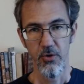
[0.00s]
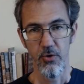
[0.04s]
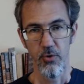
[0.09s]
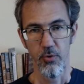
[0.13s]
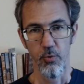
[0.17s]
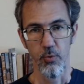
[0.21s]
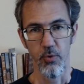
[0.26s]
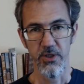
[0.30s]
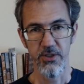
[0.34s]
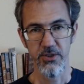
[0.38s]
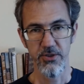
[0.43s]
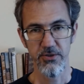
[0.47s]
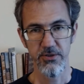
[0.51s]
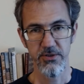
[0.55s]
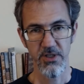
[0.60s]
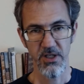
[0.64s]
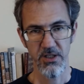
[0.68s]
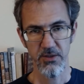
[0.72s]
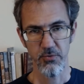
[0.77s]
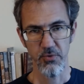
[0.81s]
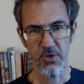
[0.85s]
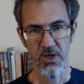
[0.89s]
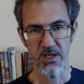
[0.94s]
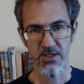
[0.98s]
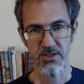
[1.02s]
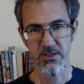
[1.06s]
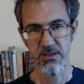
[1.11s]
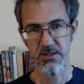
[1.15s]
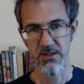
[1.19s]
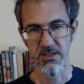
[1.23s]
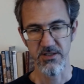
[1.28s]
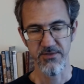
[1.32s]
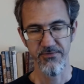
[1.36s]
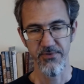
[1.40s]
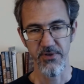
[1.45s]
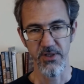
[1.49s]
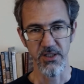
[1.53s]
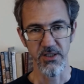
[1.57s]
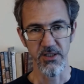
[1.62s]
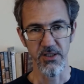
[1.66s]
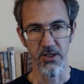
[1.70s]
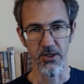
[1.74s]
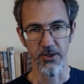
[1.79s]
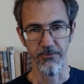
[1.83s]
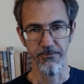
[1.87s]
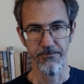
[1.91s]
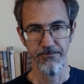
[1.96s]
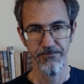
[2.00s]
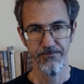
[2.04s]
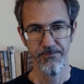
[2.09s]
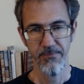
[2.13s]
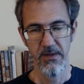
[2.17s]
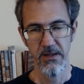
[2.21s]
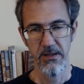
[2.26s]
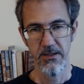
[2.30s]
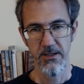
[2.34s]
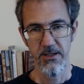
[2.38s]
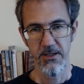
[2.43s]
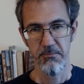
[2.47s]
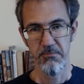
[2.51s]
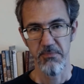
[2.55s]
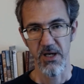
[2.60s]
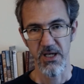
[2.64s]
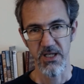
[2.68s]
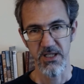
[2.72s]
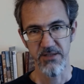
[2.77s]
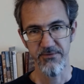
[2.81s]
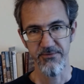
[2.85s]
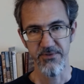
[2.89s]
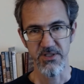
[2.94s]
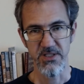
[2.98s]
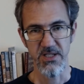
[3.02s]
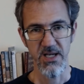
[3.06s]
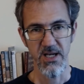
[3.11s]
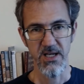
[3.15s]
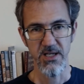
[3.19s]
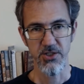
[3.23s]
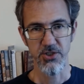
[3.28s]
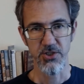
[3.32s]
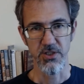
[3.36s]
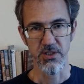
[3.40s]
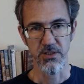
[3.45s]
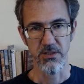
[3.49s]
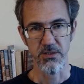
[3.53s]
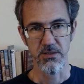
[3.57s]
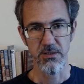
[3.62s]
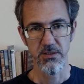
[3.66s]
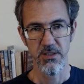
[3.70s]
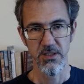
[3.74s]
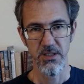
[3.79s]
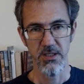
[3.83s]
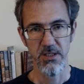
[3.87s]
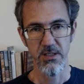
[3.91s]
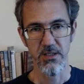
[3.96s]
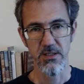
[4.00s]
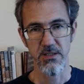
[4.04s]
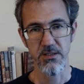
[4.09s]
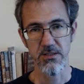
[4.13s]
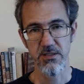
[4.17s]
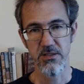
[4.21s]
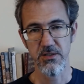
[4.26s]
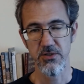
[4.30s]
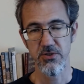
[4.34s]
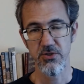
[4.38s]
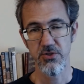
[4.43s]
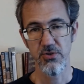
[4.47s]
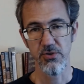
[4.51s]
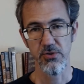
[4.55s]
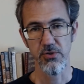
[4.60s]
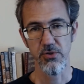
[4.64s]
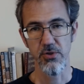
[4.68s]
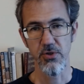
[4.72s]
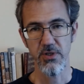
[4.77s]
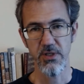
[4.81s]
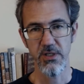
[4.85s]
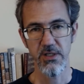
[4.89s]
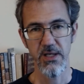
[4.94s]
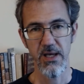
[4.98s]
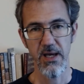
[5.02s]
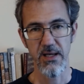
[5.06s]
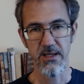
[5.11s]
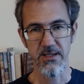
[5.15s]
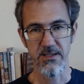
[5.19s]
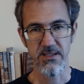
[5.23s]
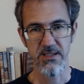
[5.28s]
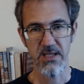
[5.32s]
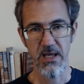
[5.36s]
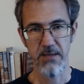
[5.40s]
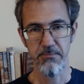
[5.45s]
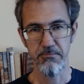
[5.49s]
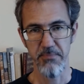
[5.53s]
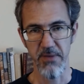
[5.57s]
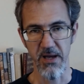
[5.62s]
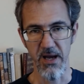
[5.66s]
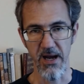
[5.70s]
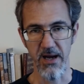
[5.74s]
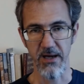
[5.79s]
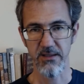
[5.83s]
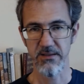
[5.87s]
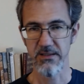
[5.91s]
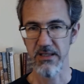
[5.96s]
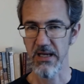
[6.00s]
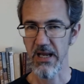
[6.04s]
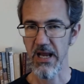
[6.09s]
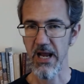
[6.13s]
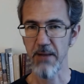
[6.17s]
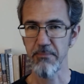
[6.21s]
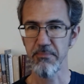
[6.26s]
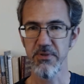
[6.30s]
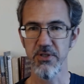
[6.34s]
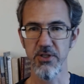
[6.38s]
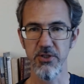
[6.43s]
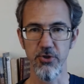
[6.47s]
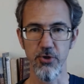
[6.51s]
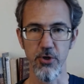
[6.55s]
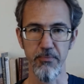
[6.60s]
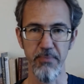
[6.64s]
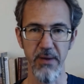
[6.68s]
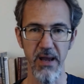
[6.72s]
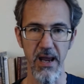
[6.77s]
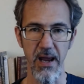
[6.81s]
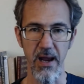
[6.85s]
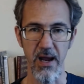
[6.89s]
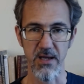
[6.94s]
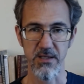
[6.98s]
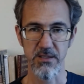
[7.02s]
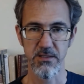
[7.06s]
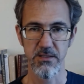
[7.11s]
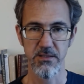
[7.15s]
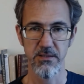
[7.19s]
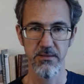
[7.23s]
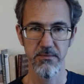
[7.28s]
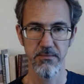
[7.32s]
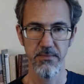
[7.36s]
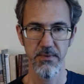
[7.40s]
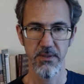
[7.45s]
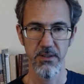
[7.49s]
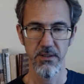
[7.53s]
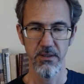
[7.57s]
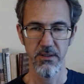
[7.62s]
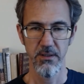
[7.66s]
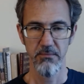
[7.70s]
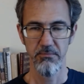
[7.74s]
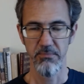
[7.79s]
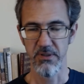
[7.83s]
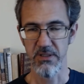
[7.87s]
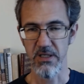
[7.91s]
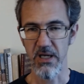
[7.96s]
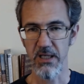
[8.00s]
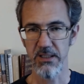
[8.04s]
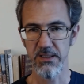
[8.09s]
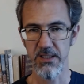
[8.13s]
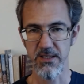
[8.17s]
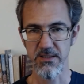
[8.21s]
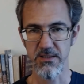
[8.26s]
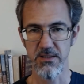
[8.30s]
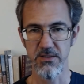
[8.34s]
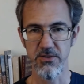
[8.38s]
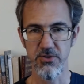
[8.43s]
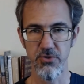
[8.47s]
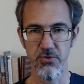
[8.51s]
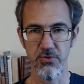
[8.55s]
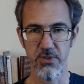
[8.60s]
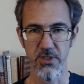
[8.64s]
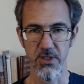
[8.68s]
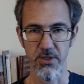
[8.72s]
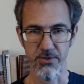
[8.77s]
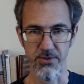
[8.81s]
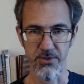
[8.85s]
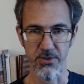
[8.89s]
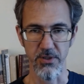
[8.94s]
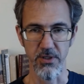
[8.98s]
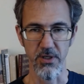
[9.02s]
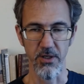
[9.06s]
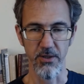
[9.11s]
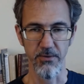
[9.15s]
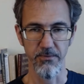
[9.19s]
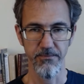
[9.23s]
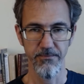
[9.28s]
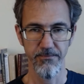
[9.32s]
When you're done watching this video, my invitation is to look at a setback that happened in your past, but not less than 2 years ago.